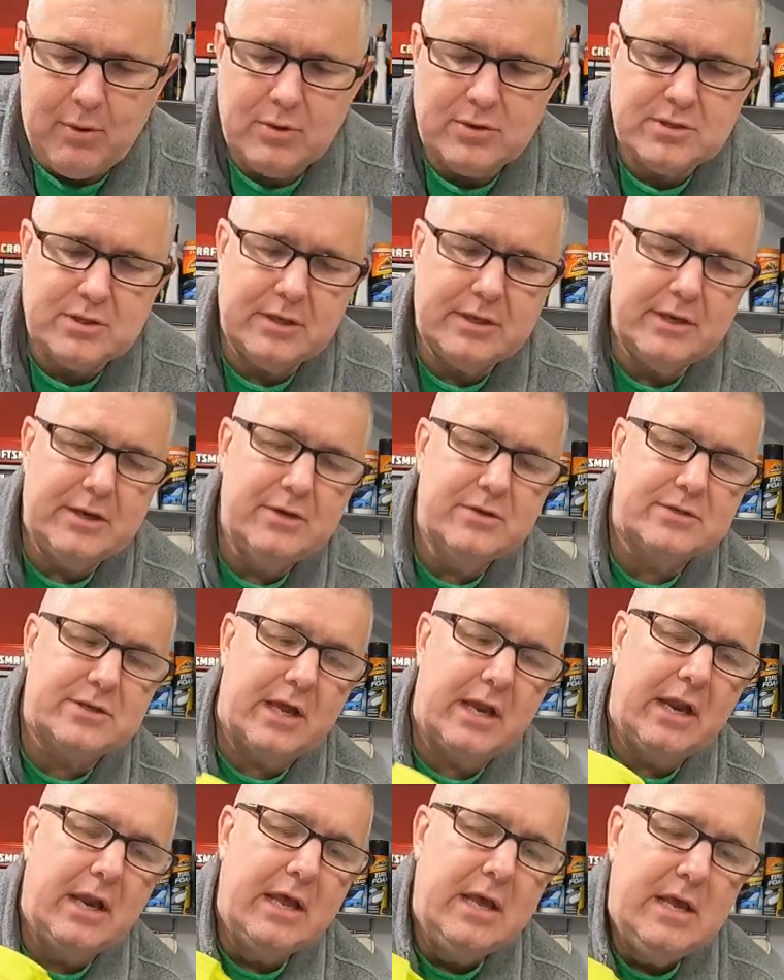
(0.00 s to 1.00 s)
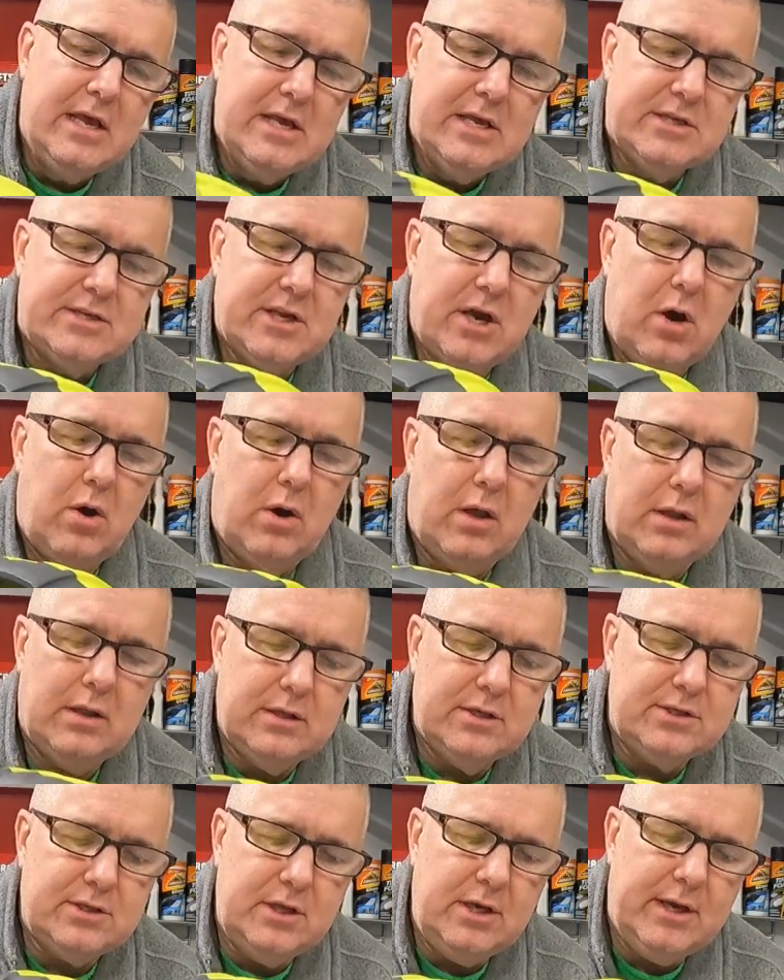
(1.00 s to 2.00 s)
personally use it. So
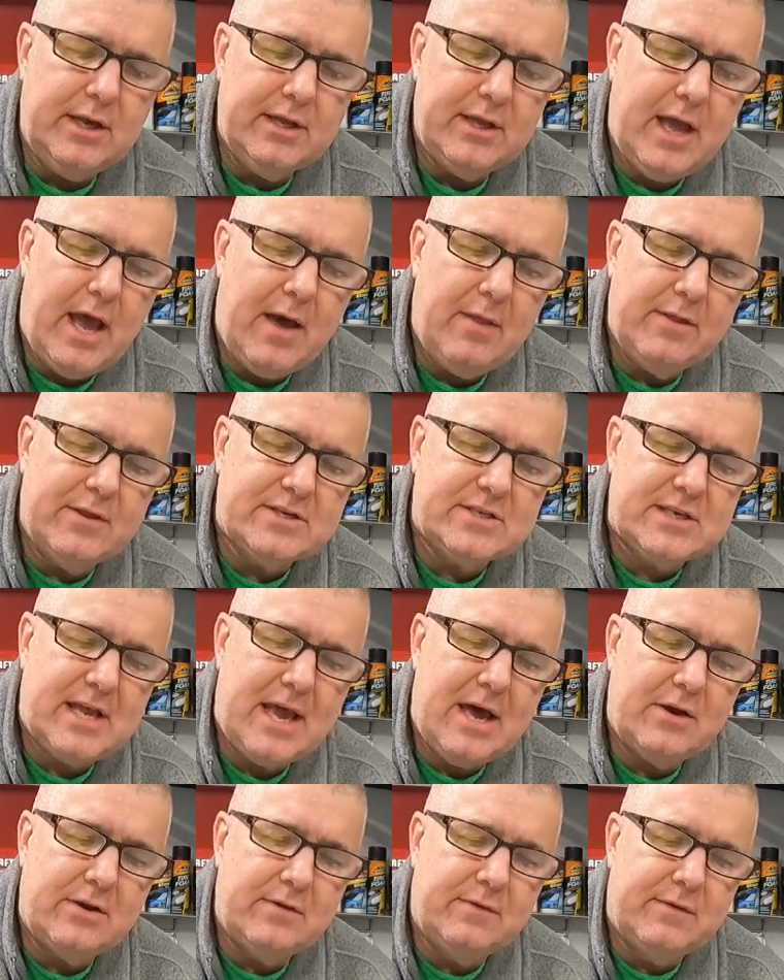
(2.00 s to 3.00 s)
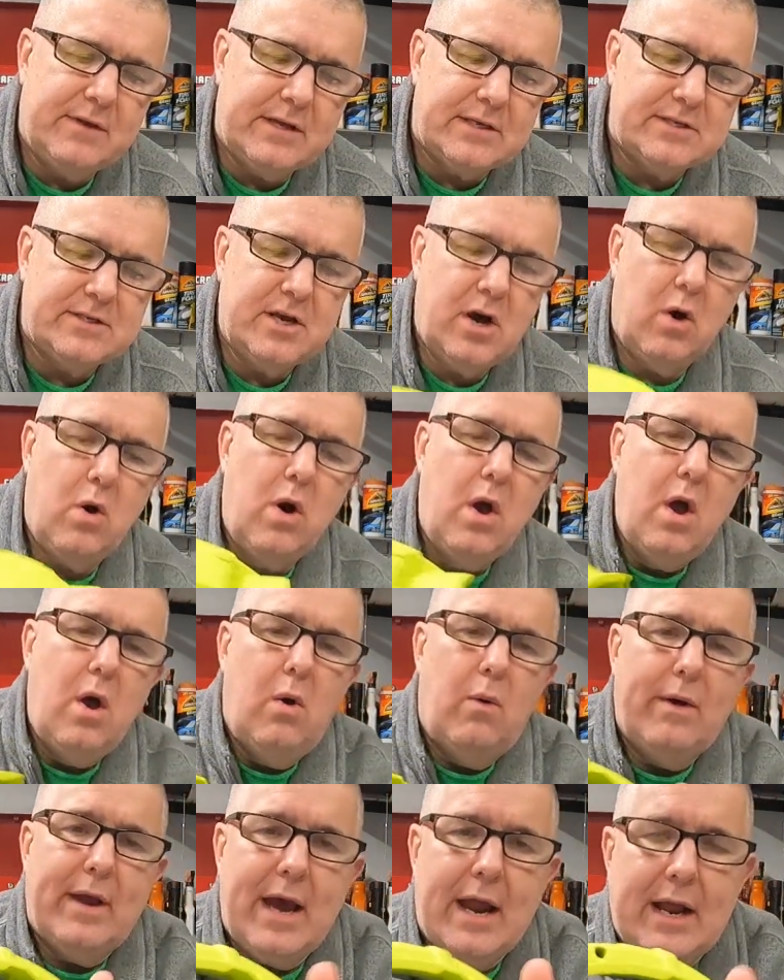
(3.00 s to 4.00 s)
let's look at how the sound of this. So
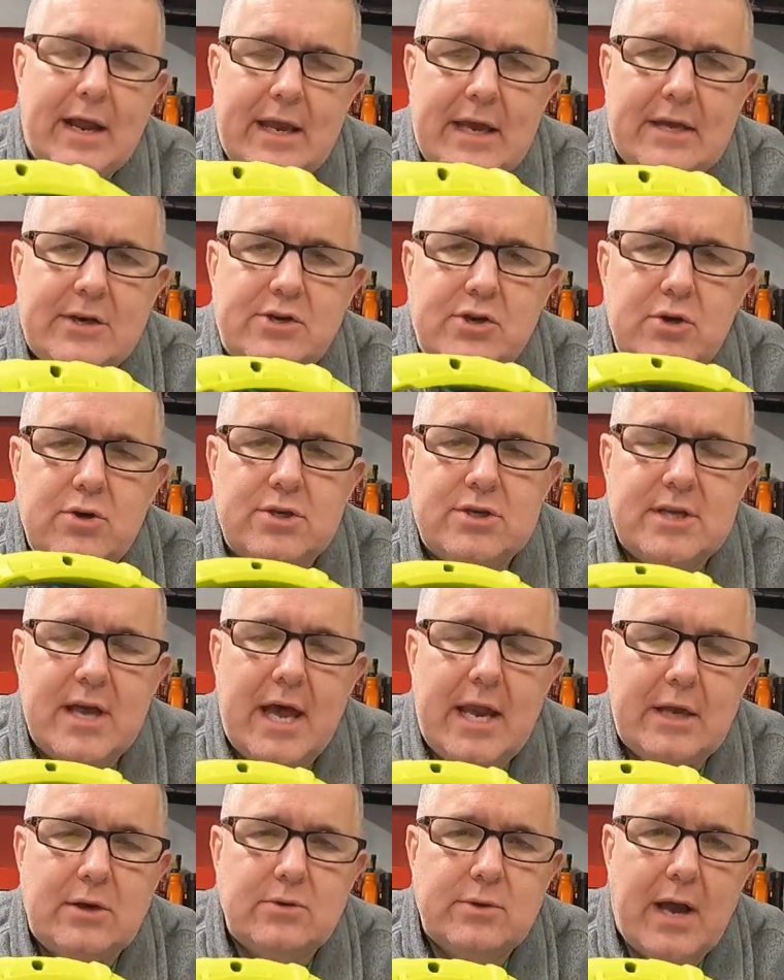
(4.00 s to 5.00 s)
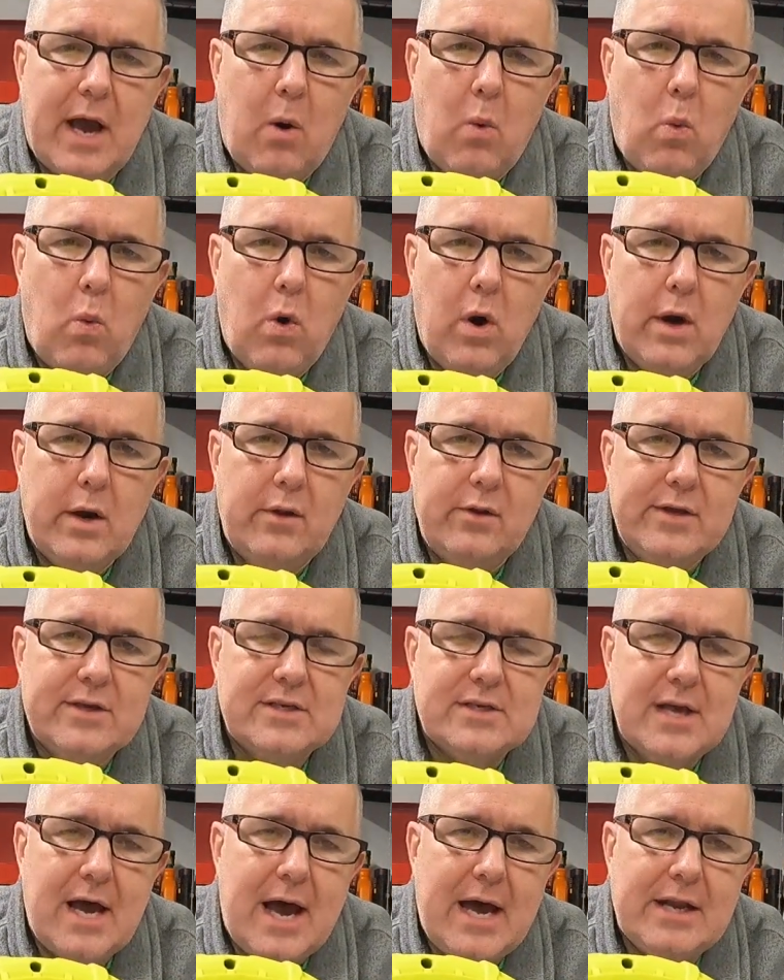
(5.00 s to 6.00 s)
we got, again, two settings. We got one on this
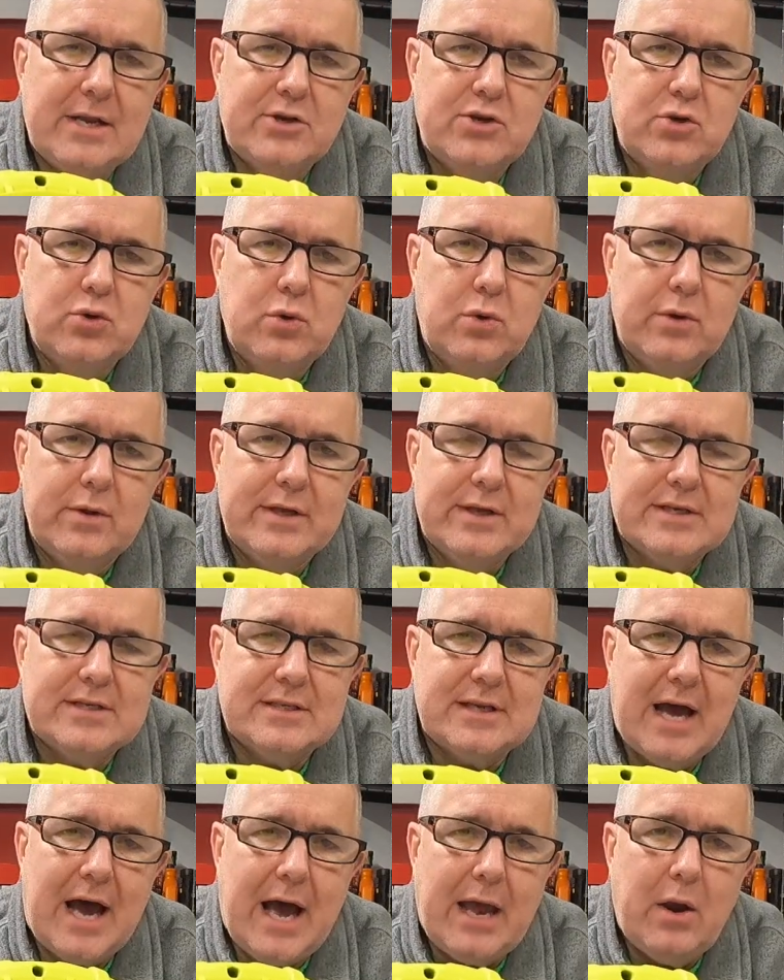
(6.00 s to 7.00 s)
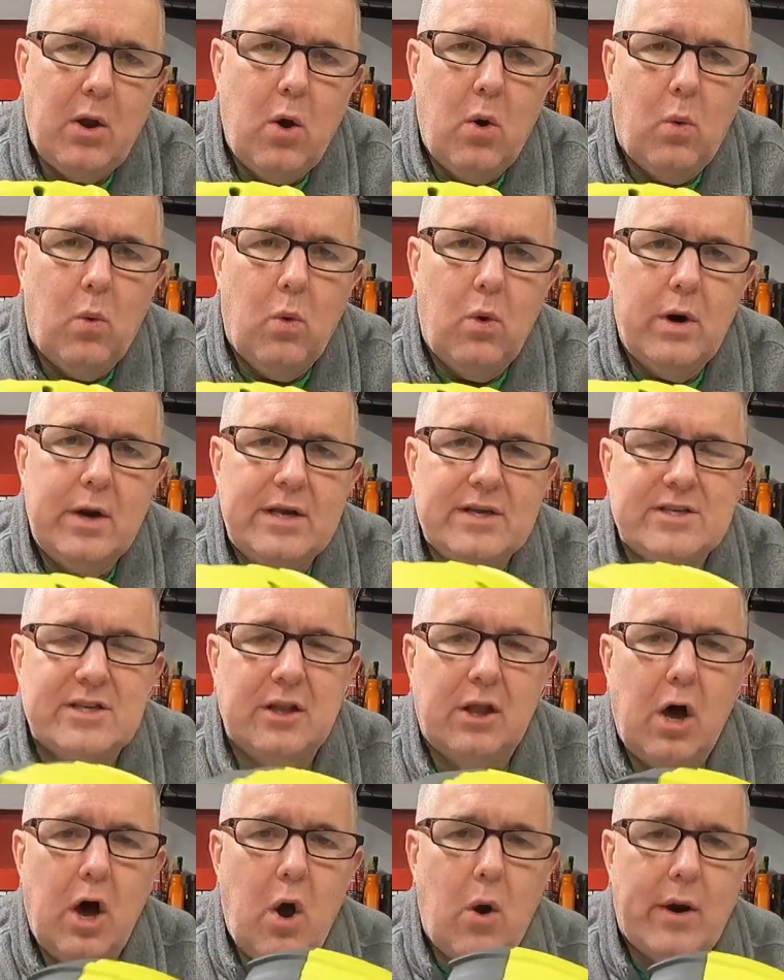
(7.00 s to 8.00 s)
side and two on this side. One is
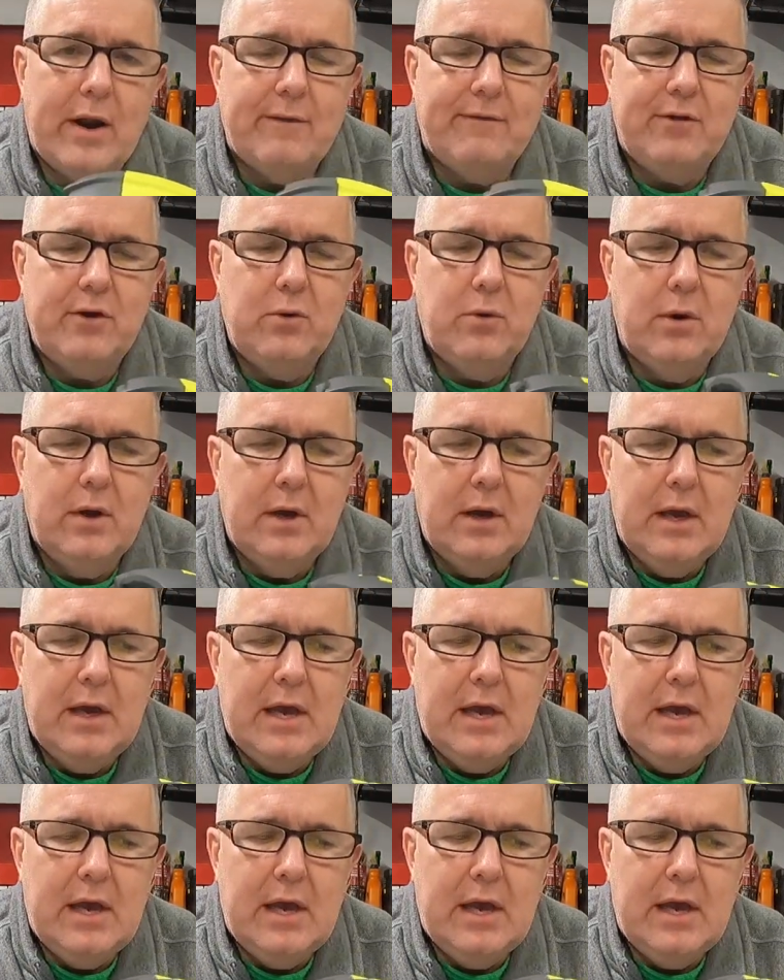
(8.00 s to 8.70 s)
low, and if you